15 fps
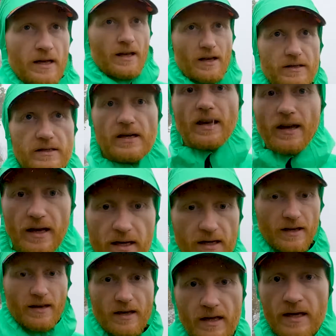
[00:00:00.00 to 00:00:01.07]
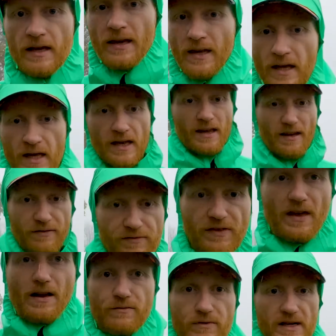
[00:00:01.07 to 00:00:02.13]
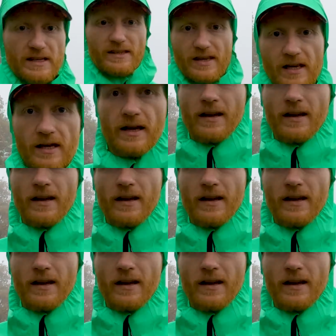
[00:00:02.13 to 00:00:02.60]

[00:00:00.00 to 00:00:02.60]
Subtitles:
and if there is